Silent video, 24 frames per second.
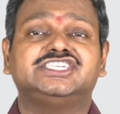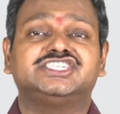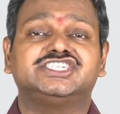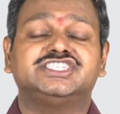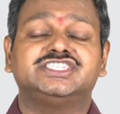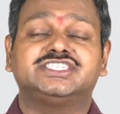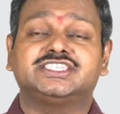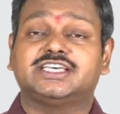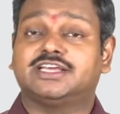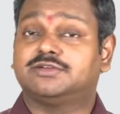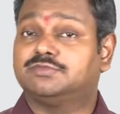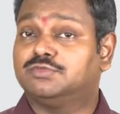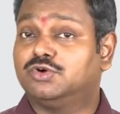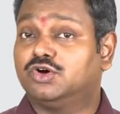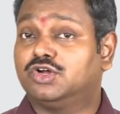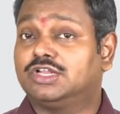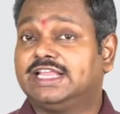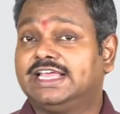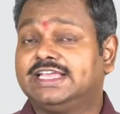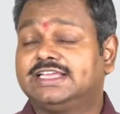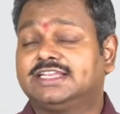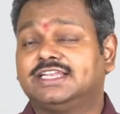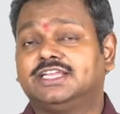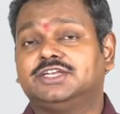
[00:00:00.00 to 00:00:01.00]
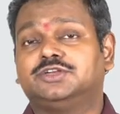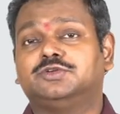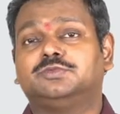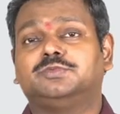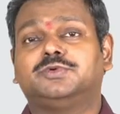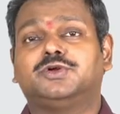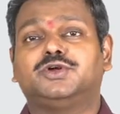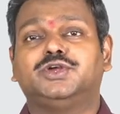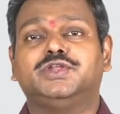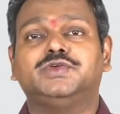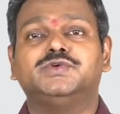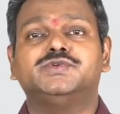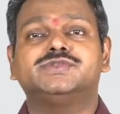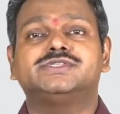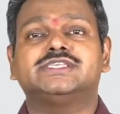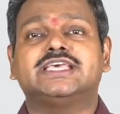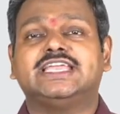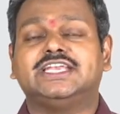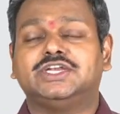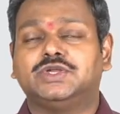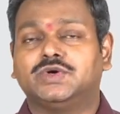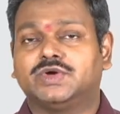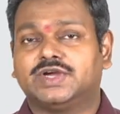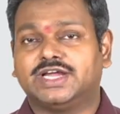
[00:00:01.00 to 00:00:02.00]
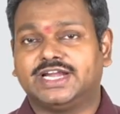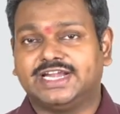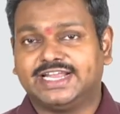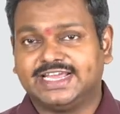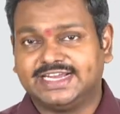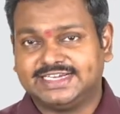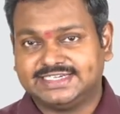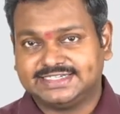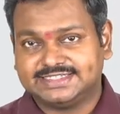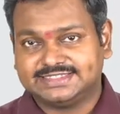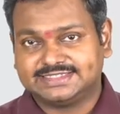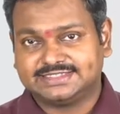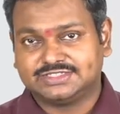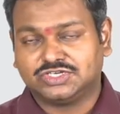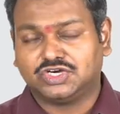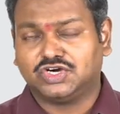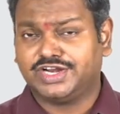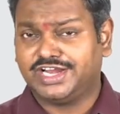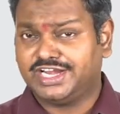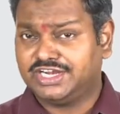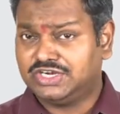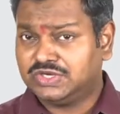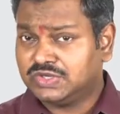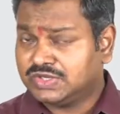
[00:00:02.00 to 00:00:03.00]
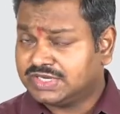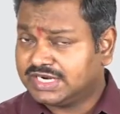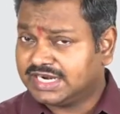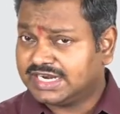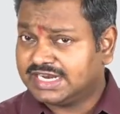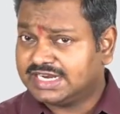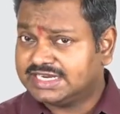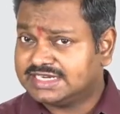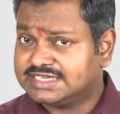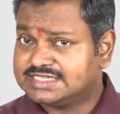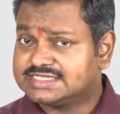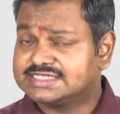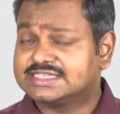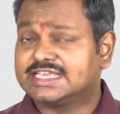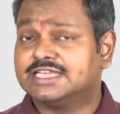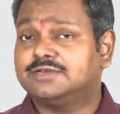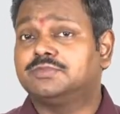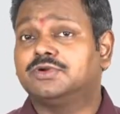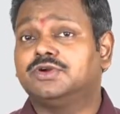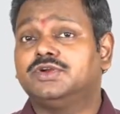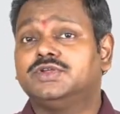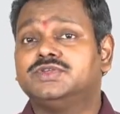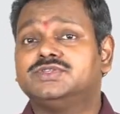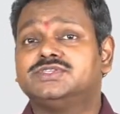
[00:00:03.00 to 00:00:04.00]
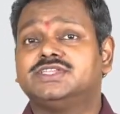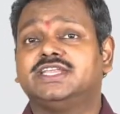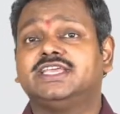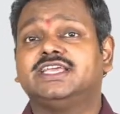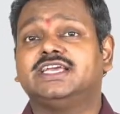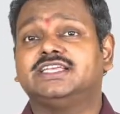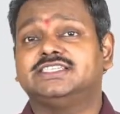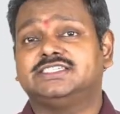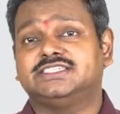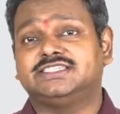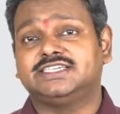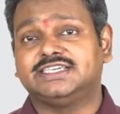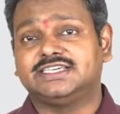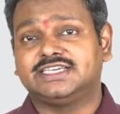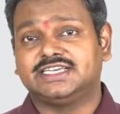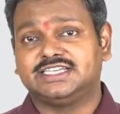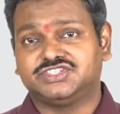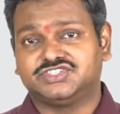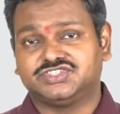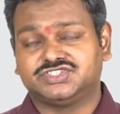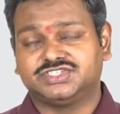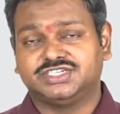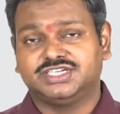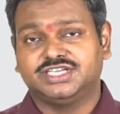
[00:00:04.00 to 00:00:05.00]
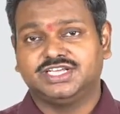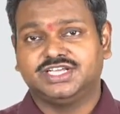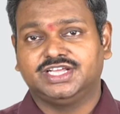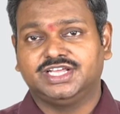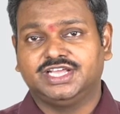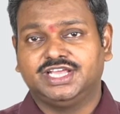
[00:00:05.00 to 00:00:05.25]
lesions are more likely to produce endocarditis or endocarditis can produce regurgitant lesion.